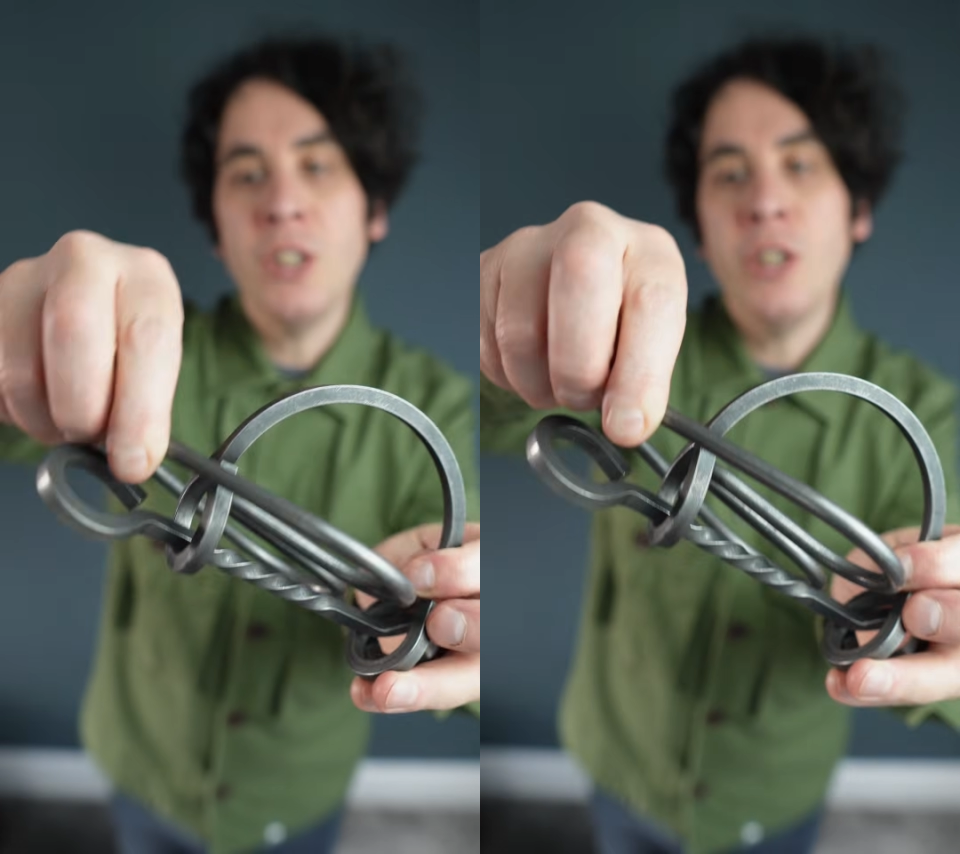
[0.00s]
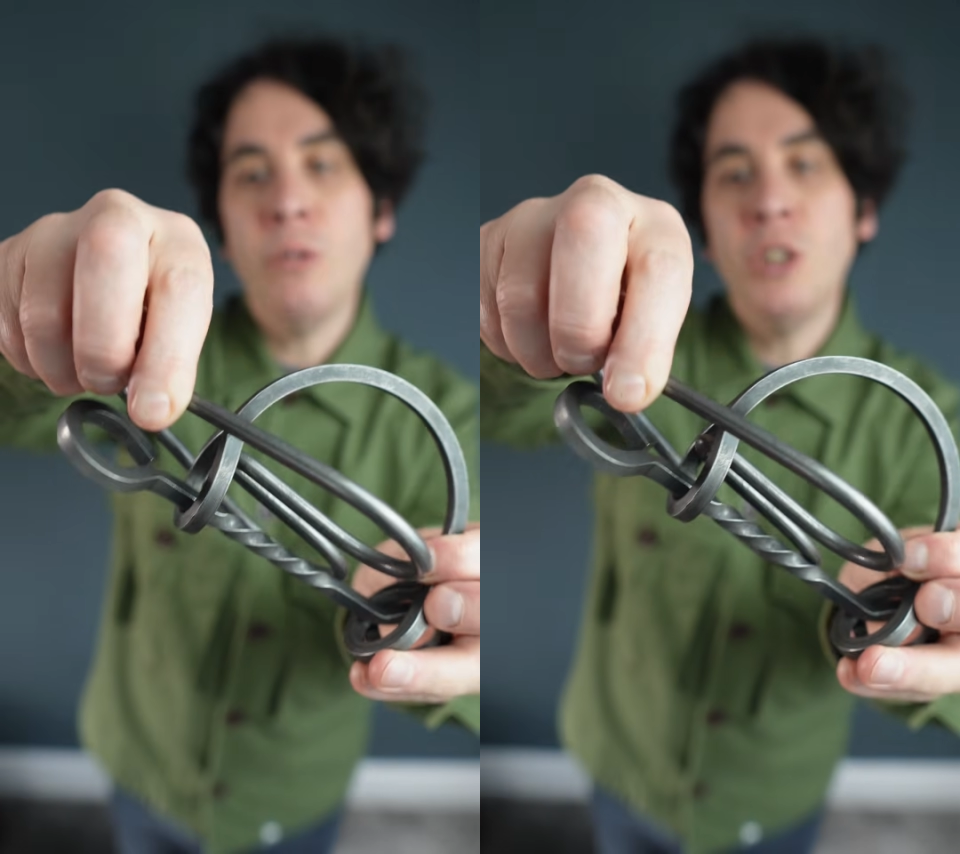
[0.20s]

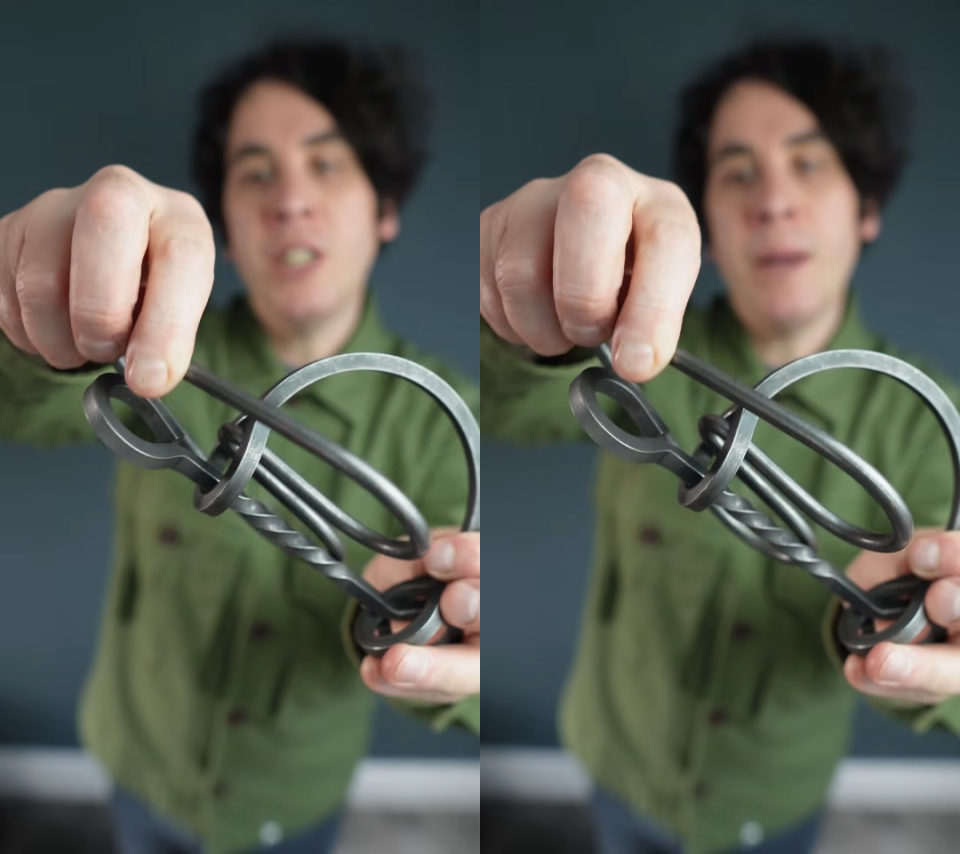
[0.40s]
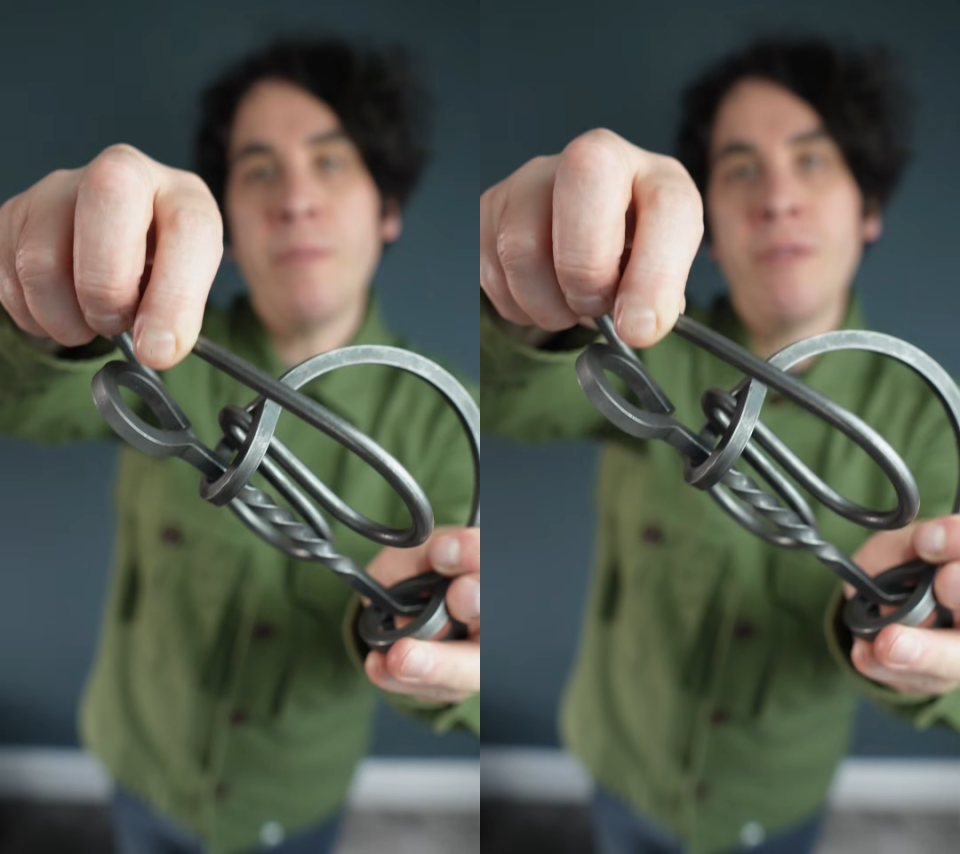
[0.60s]
U
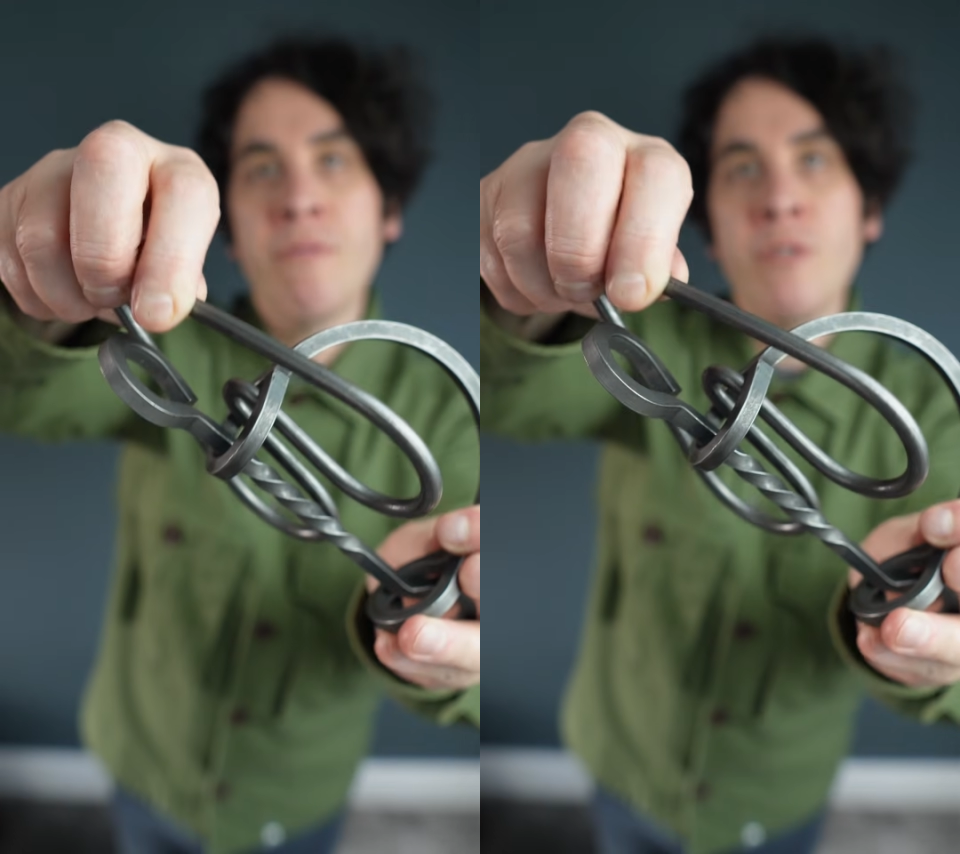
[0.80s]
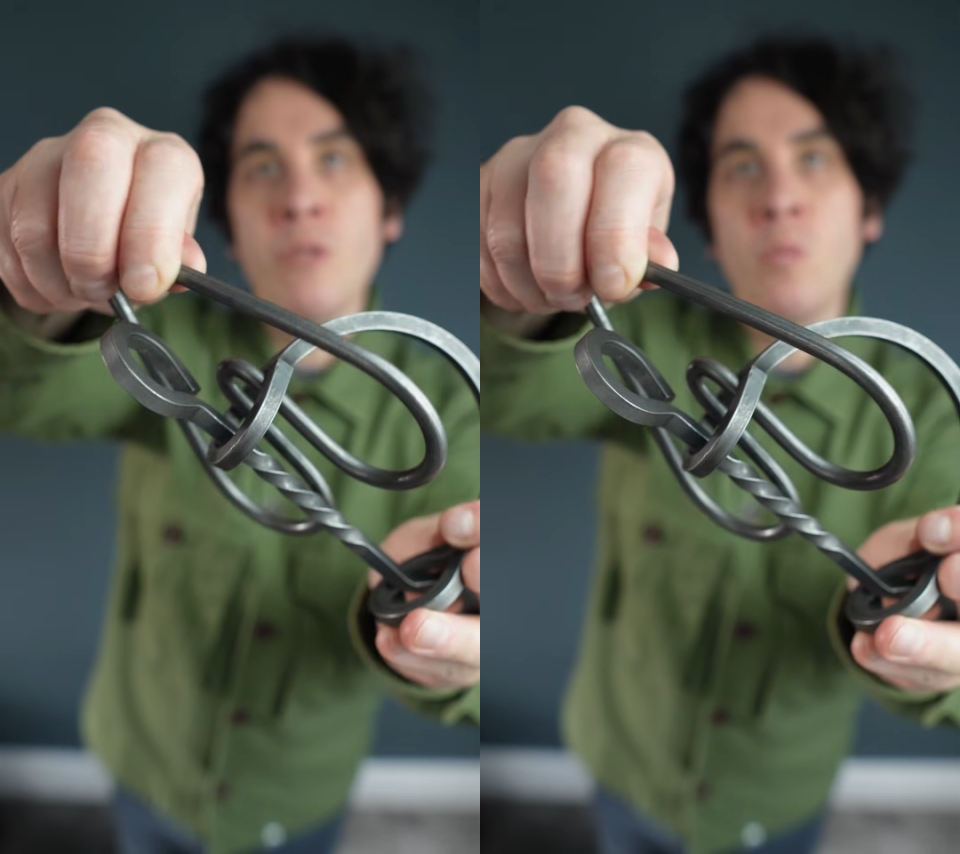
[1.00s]
shape
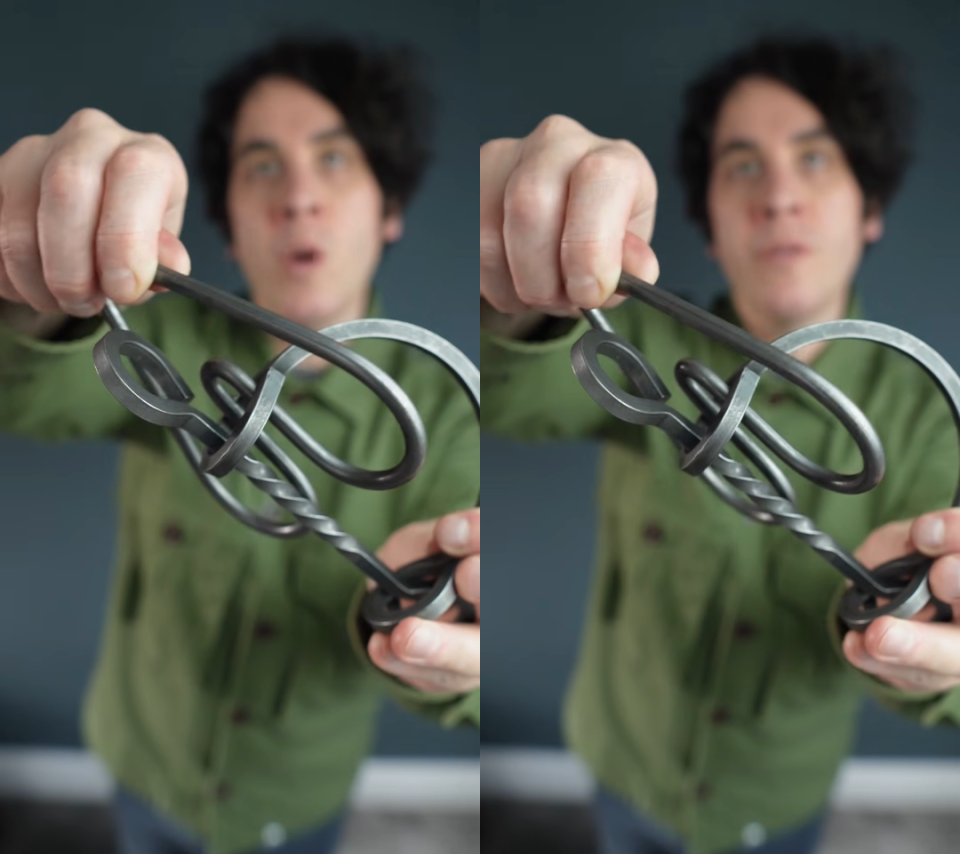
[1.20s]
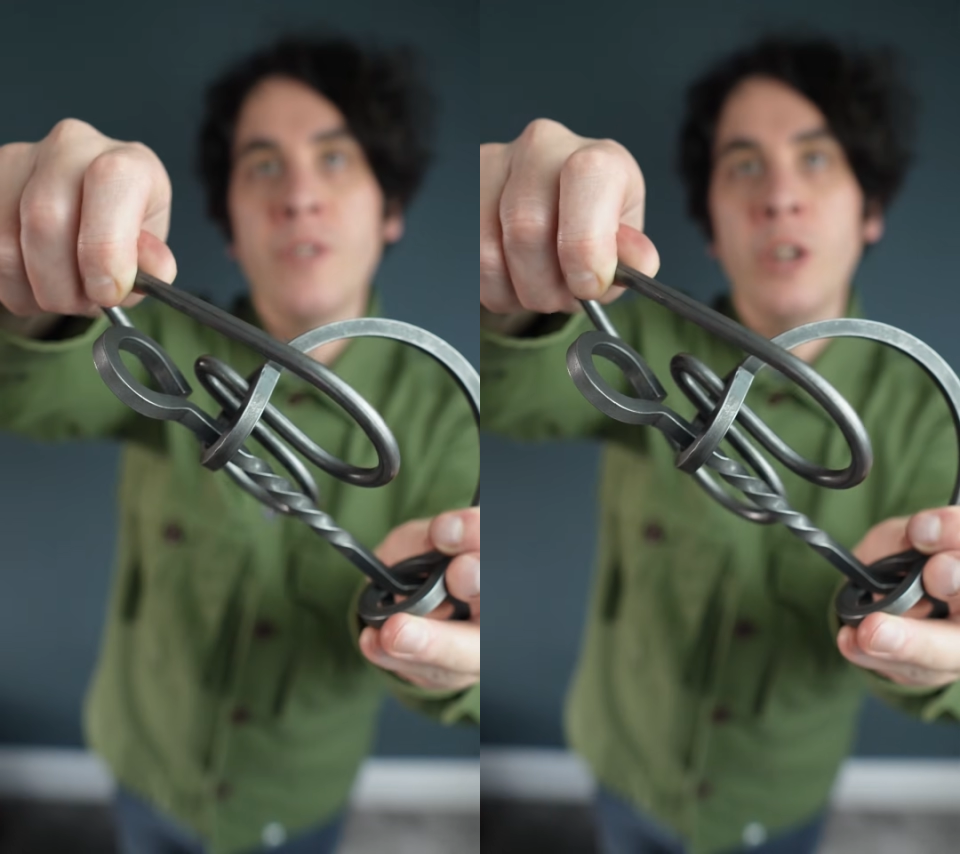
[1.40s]
through
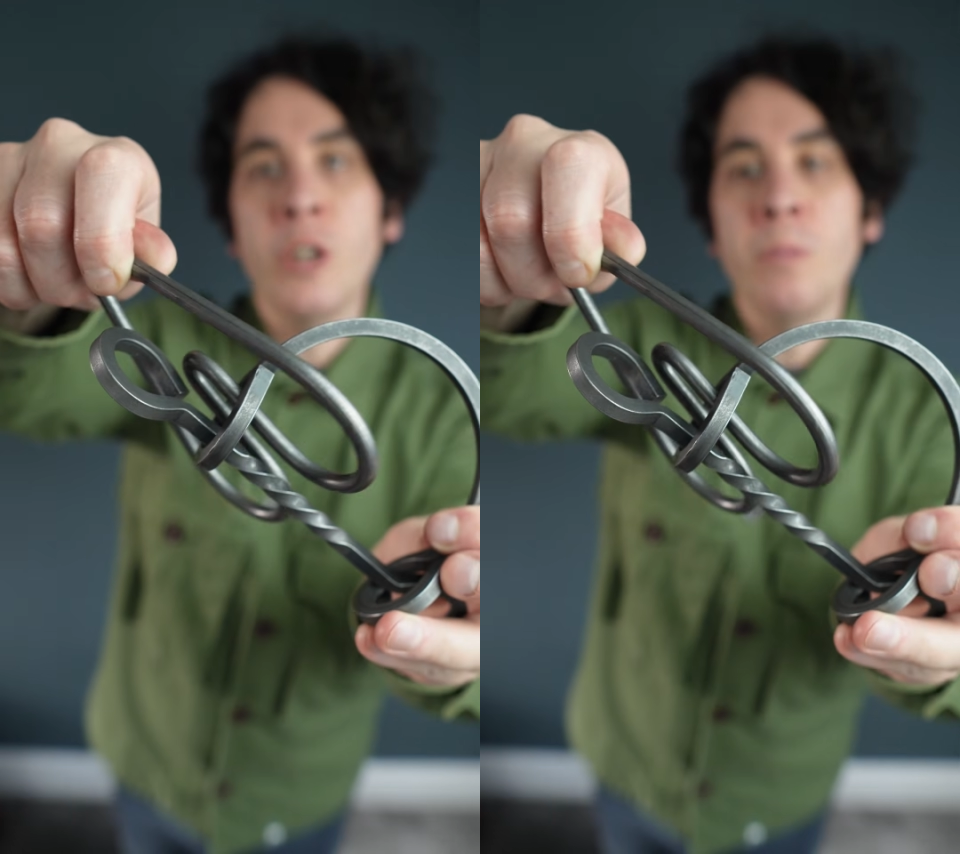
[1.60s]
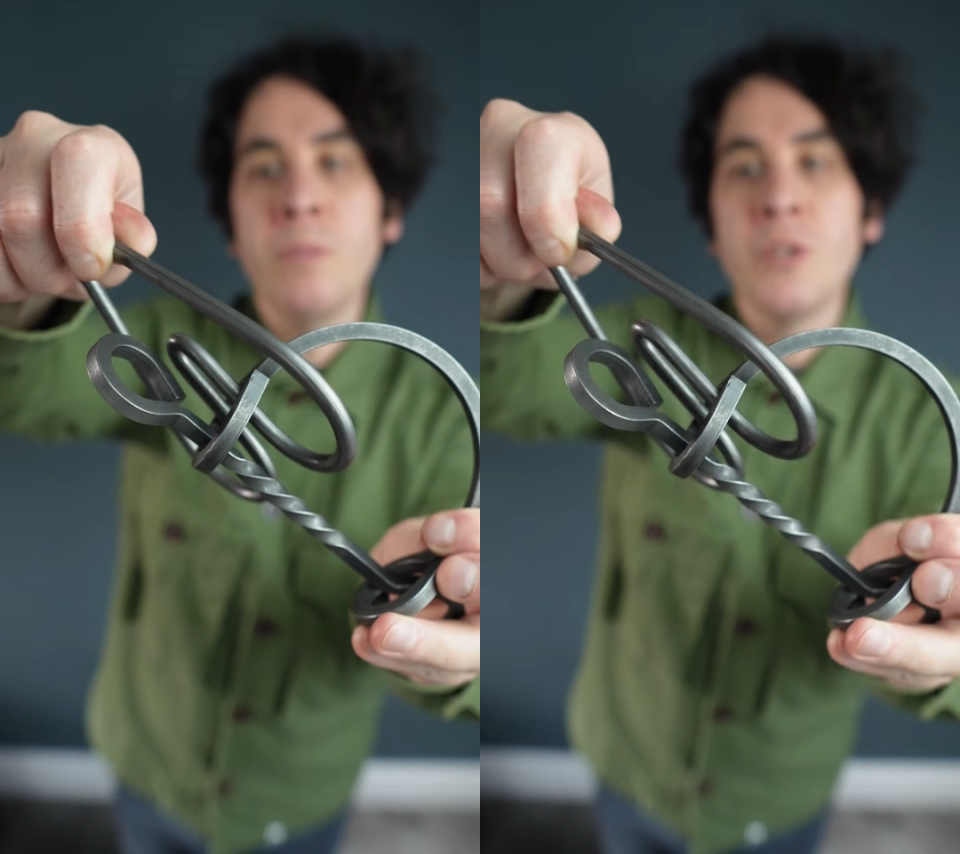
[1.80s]
one of the
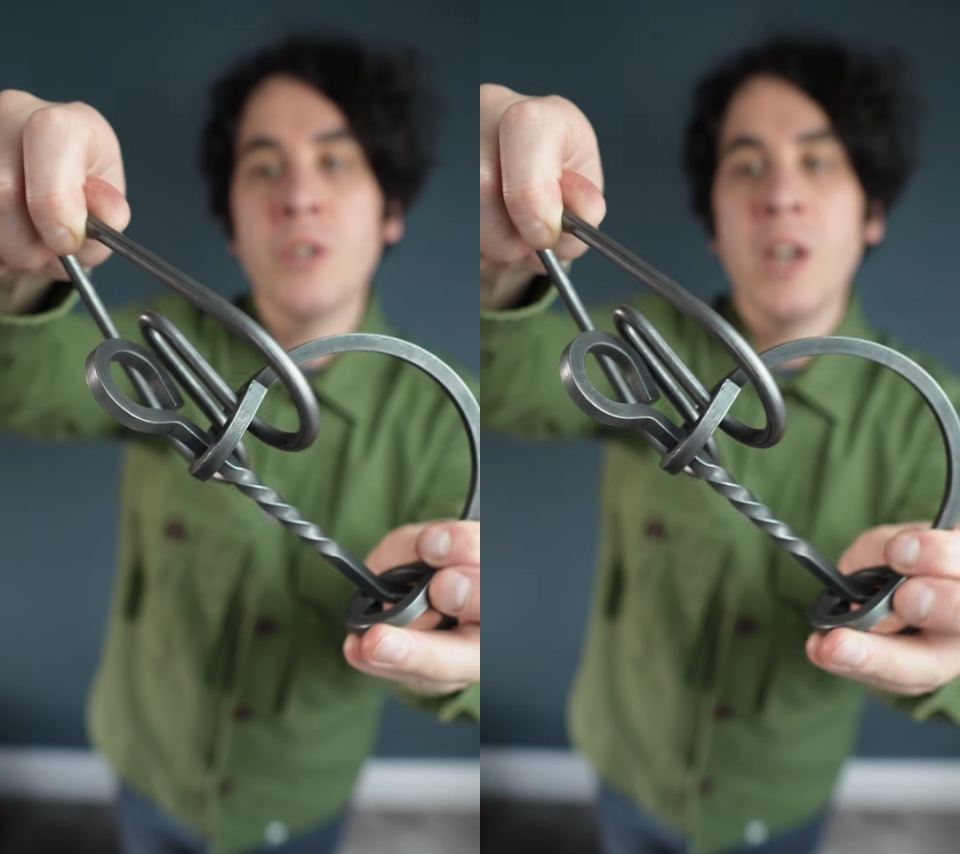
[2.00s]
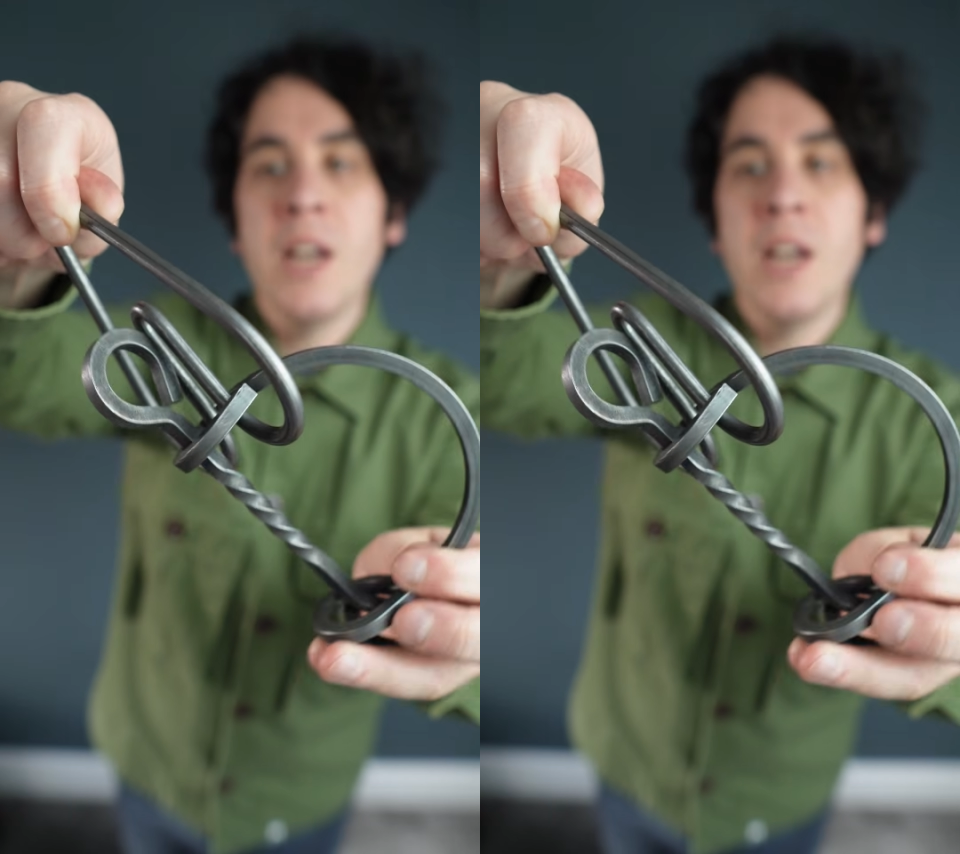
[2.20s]
loops,